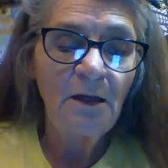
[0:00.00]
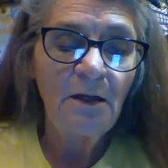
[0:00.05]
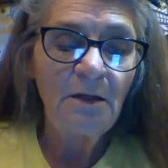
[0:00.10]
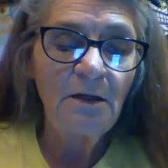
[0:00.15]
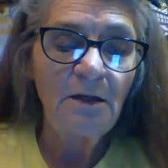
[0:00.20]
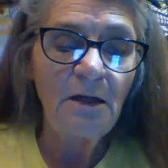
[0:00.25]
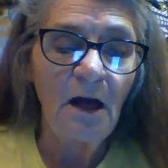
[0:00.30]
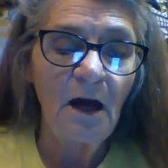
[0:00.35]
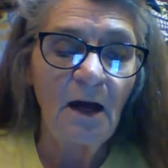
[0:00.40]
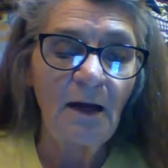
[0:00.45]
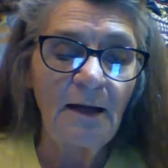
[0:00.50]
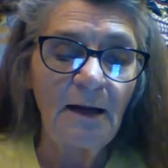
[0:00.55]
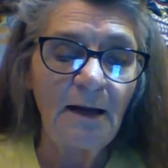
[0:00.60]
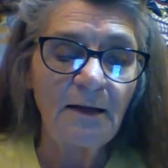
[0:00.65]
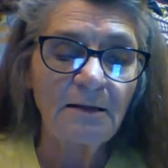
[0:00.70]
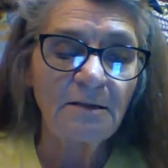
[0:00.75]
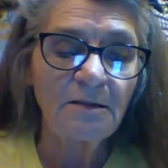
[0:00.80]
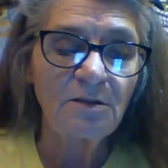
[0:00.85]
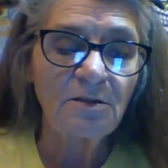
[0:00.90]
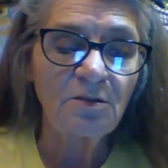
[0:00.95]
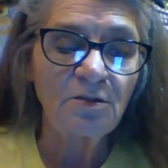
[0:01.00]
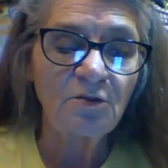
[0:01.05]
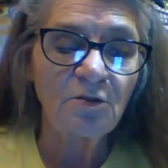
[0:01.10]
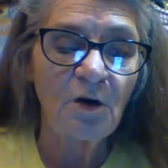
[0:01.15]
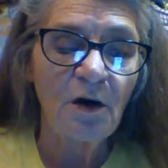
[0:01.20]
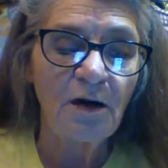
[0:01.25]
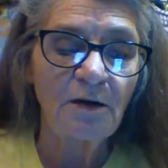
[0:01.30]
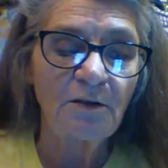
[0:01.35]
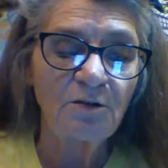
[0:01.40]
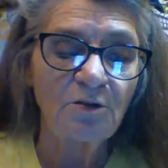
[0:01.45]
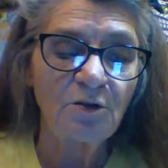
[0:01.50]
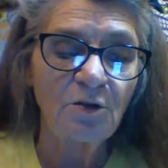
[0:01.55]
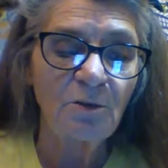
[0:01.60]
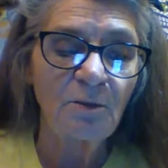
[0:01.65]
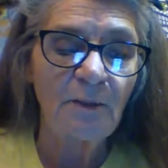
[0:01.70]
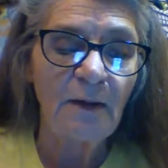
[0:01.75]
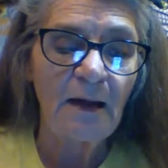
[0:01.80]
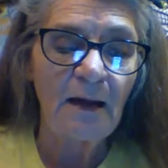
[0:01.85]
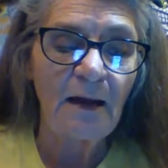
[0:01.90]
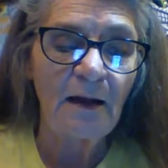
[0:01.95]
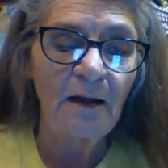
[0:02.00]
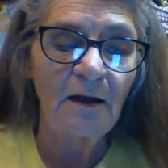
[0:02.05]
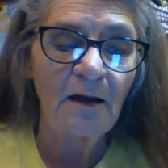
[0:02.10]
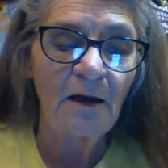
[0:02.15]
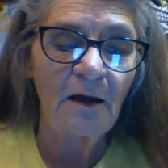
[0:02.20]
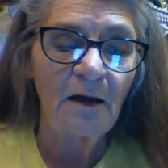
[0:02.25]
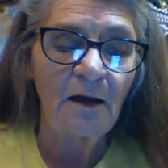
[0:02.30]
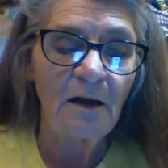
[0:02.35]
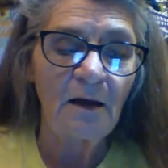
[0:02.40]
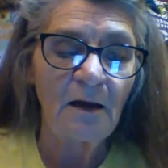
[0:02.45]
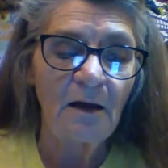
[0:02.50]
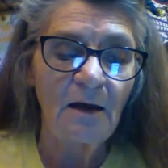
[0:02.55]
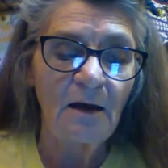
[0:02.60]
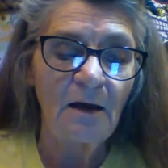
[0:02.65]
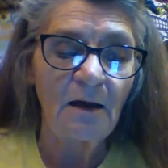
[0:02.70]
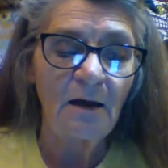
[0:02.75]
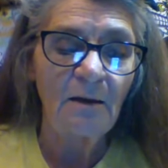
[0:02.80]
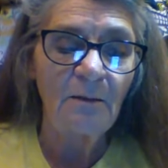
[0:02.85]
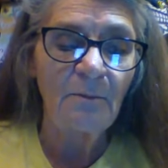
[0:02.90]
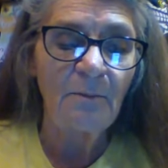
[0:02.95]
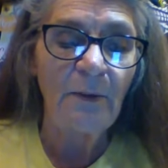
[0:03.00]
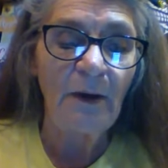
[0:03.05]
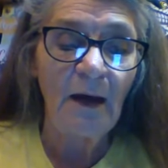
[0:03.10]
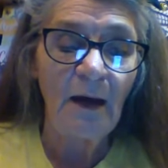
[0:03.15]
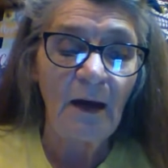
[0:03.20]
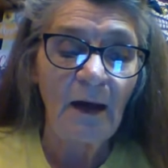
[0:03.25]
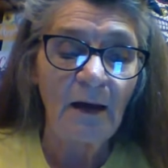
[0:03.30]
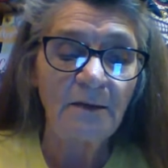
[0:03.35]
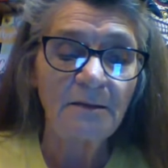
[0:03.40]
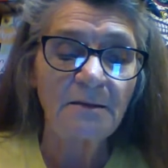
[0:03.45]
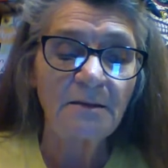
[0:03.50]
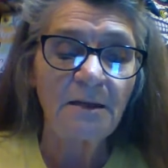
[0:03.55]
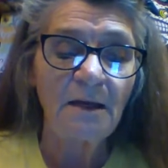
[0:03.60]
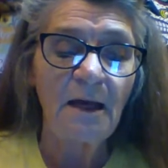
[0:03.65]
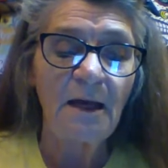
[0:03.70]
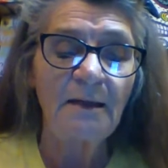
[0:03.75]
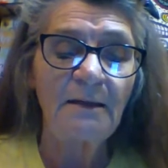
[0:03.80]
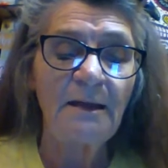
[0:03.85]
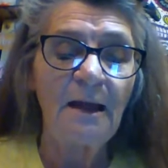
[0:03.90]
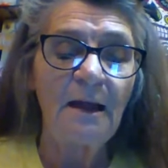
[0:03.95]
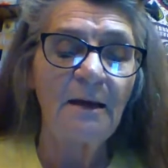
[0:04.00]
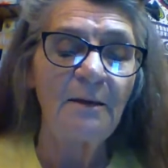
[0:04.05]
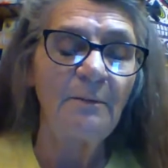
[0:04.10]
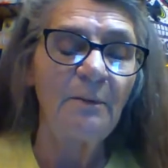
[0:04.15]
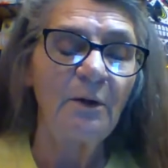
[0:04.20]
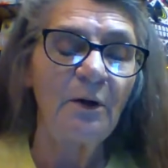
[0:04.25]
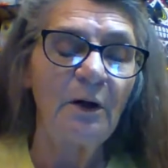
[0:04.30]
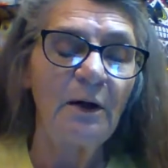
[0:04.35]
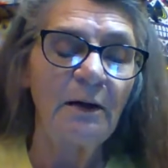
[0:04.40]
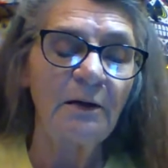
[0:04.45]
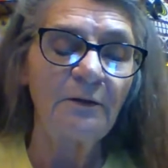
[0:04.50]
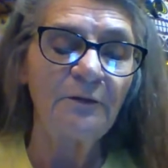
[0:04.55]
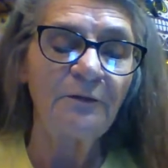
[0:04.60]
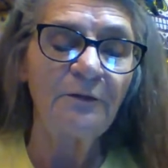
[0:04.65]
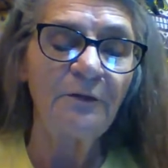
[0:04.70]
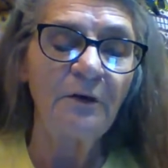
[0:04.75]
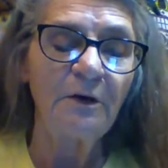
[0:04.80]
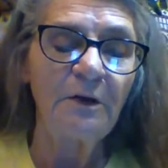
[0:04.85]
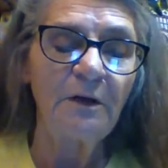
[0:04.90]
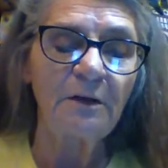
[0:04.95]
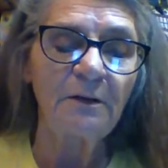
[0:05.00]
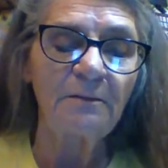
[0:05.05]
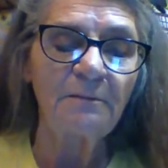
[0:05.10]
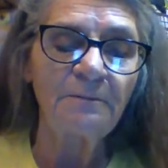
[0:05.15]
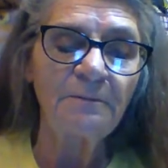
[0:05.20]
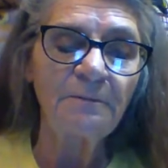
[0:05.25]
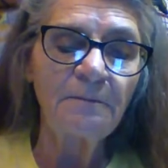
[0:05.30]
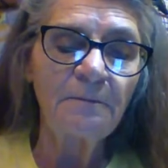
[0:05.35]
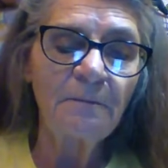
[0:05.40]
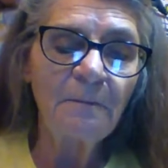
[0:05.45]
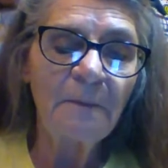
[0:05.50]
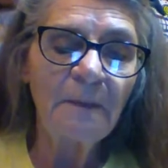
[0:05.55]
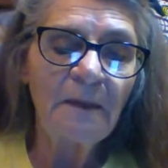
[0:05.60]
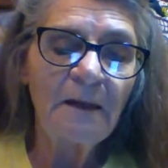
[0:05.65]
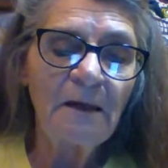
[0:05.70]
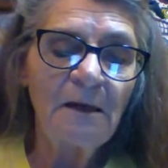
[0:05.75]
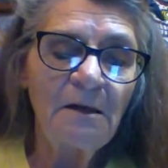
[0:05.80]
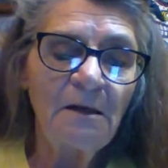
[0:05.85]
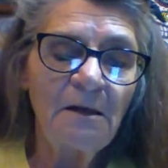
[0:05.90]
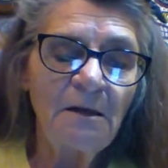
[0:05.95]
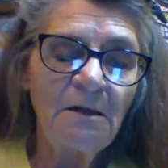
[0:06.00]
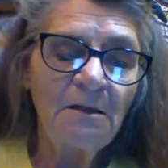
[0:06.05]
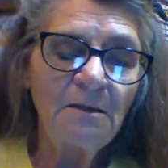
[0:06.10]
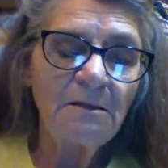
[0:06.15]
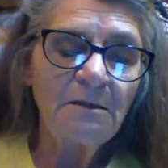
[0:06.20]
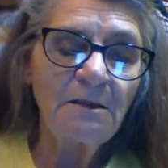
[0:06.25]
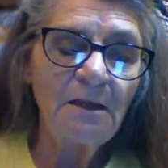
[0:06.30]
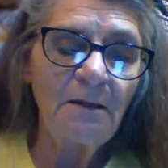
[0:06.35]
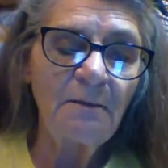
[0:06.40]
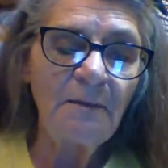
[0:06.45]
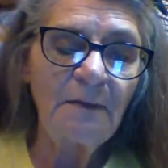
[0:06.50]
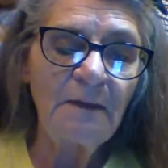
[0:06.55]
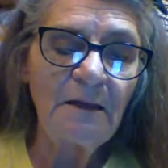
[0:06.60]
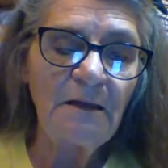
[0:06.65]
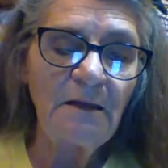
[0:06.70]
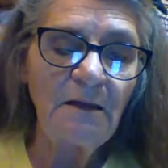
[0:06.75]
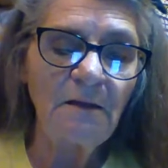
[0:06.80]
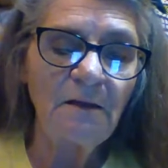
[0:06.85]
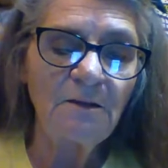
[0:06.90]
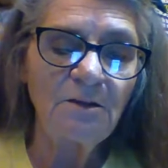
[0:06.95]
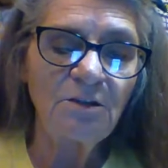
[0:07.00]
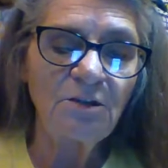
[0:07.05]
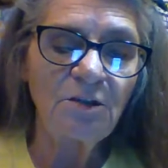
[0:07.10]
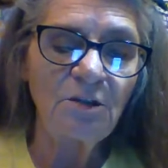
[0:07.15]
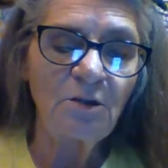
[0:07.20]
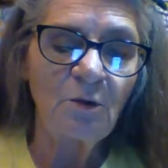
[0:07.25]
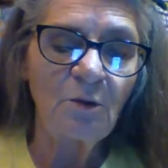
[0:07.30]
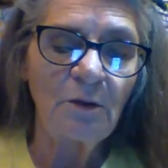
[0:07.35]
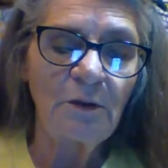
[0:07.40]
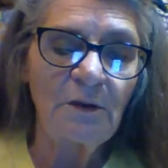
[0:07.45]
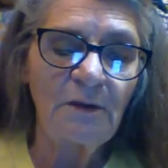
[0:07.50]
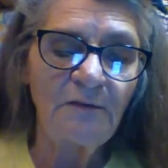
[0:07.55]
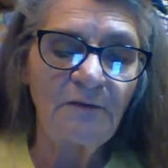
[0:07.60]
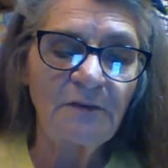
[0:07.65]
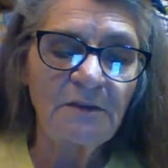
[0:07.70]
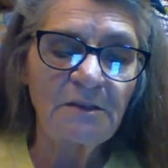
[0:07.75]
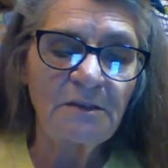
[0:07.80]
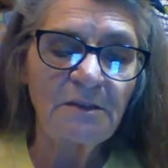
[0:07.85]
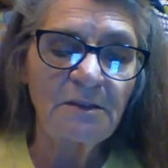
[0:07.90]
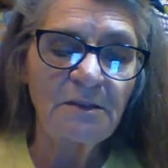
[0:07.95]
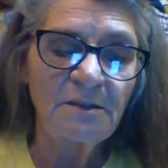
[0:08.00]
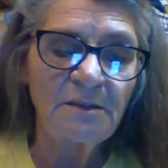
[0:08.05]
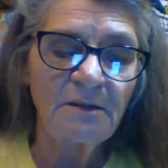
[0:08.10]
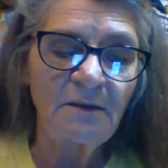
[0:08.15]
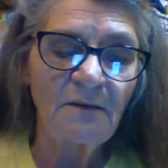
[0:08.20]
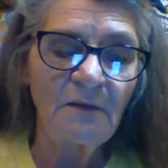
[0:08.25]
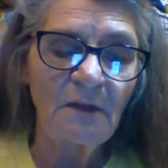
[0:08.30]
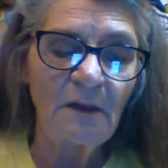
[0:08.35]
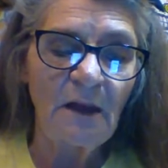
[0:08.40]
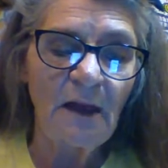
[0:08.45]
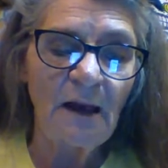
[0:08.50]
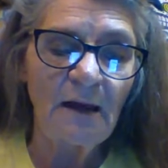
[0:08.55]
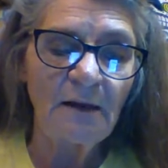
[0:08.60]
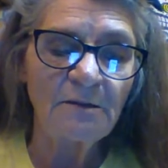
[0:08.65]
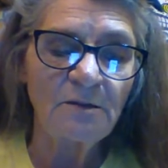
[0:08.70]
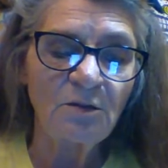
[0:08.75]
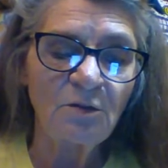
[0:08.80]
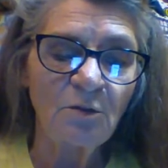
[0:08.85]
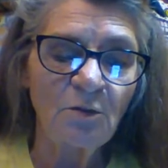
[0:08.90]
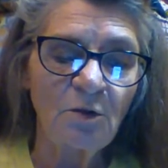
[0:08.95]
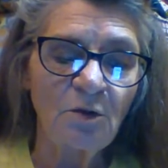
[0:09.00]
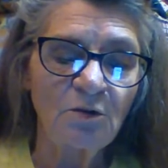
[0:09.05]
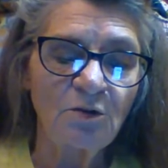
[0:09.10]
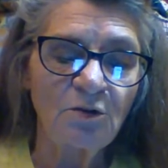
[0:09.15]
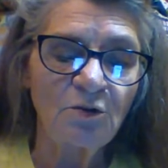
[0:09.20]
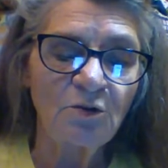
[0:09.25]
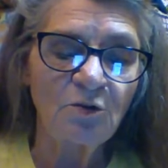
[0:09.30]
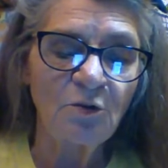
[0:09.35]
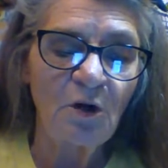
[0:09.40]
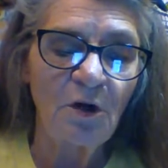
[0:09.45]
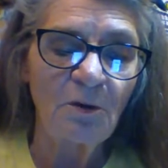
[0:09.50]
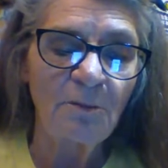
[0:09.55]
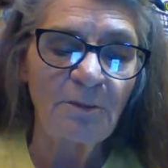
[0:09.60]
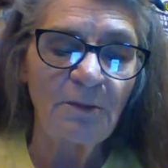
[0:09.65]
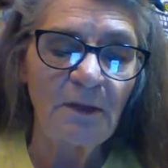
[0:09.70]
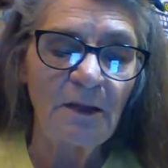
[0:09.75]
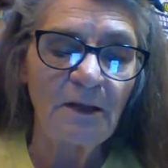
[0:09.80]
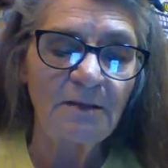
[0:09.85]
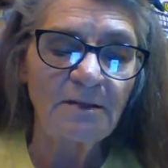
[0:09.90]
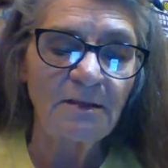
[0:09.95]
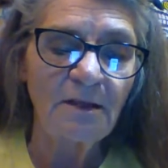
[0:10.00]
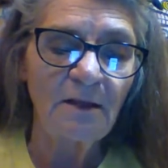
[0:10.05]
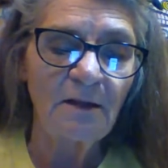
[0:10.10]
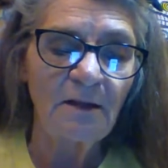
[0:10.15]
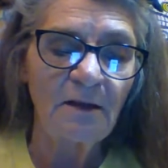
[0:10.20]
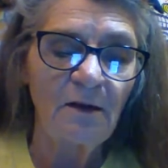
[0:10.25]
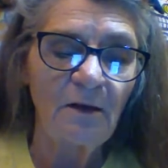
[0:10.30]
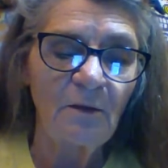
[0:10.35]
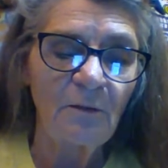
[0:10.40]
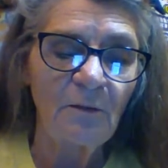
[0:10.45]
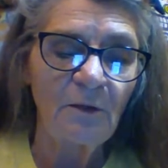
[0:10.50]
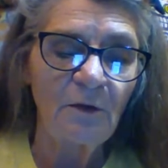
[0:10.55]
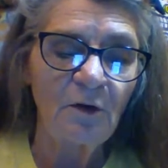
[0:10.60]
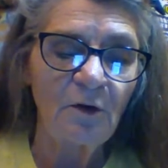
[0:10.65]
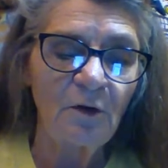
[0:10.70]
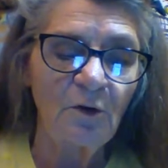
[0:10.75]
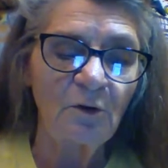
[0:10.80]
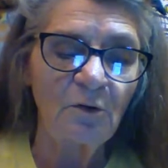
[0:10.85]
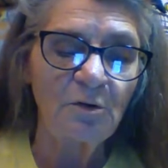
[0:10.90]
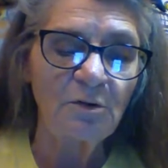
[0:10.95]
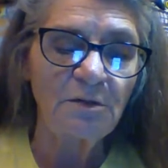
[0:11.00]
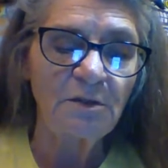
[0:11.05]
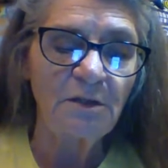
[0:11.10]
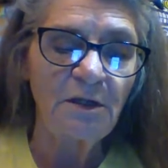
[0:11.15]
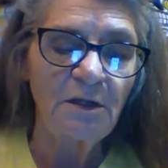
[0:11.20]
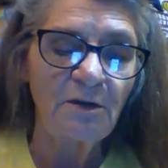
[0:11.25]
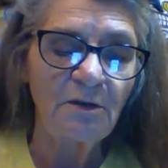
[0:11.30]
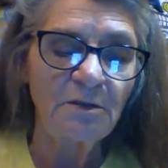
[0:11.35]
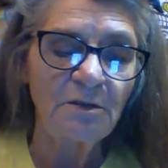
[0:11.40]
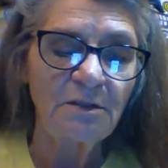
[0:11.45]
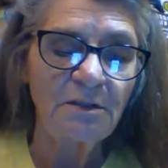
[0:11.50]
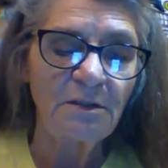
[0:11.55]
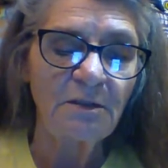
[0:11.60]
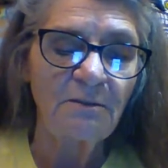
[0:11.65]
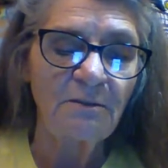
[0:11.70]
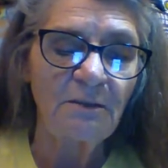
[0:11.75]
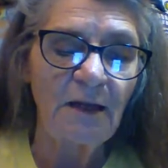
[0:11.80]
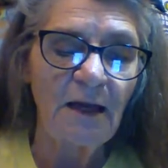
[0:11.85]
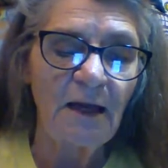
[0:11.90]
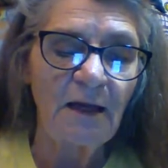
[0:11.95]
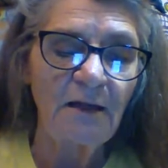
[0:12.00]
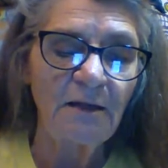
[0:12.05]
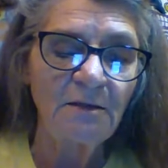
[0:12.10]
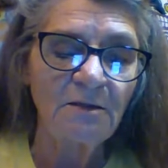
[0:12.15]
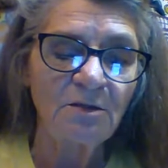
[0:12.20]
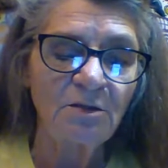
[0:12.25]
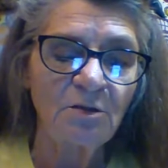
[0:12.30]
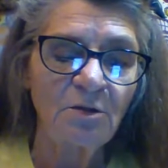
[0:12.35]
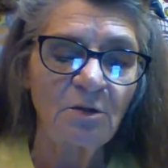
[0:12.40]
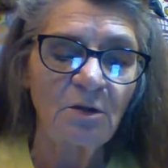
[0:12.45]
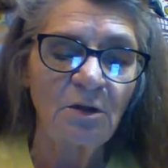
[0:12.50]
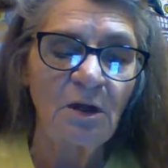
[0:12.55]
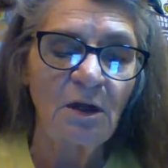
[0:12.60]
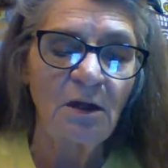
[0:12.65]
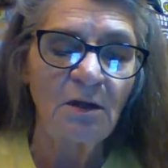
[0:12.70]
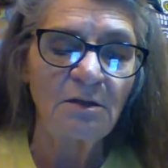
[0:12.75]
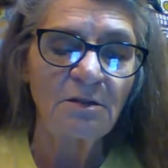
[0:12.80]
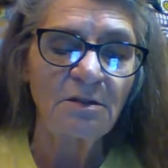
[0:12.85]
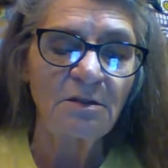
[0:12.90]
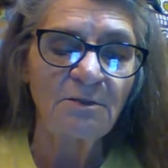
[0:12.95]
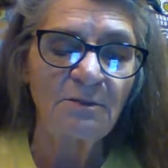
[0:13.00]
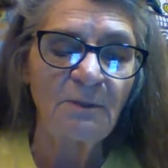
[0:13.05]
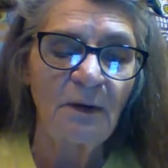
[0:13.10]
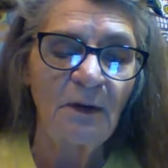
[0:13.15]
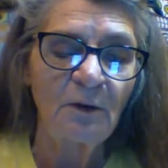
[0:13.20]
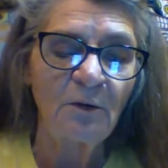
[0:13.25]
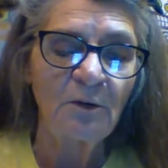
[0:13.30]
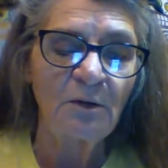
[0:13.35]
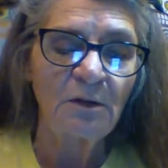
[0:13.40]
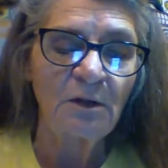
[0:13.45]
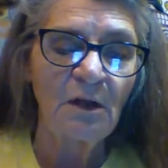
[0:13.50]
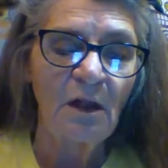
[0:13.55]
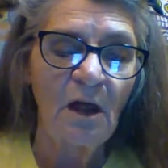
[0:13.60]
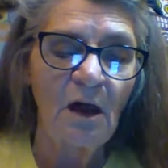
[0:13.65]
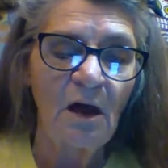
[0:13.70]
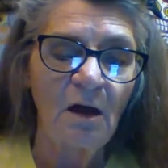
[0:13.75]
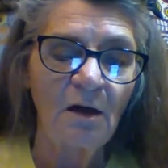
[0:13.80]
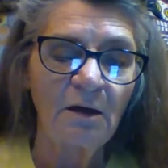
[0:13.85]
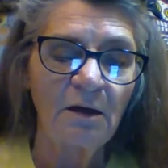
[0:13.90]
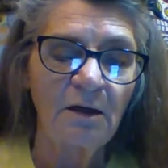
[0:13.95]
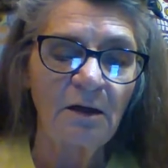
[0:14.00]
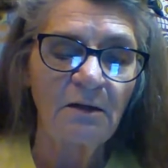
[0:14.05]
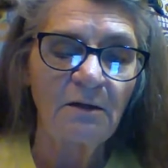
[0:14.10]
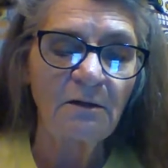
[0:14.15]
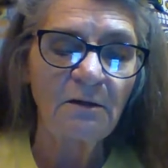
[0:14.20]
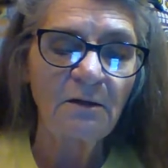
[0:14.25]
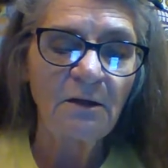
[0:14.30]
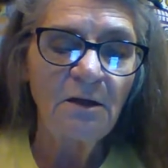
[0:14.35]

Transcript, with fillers: not as a stranger, but a, but a neighbor and a friend." Something in the gentle emphasis of the last word struck pleasantly on the girl's ear and seemed to answer an unspoken longing.